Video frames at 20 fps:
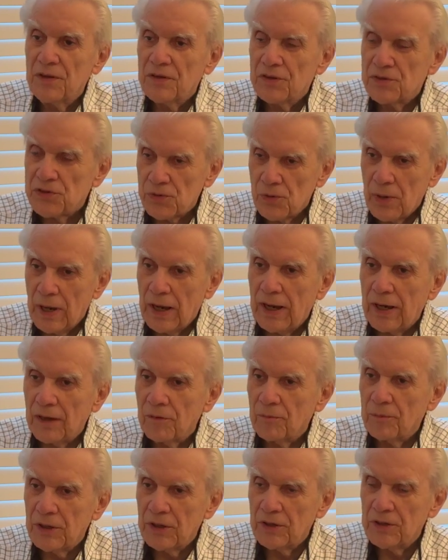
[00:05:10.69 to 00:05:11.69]
the
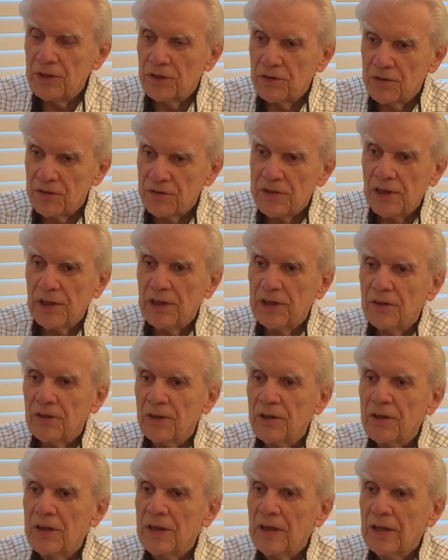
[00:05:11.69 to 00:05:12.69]
swag years
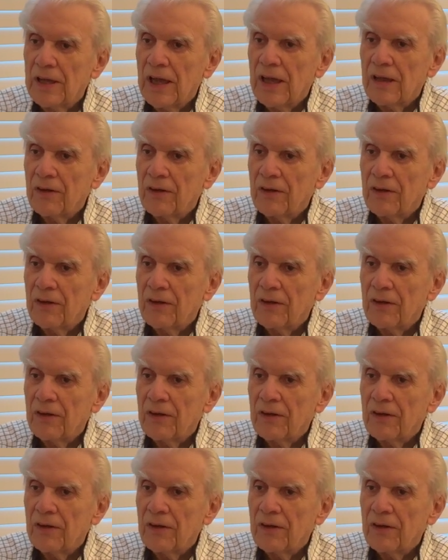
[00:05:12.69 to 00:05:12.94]
later, right,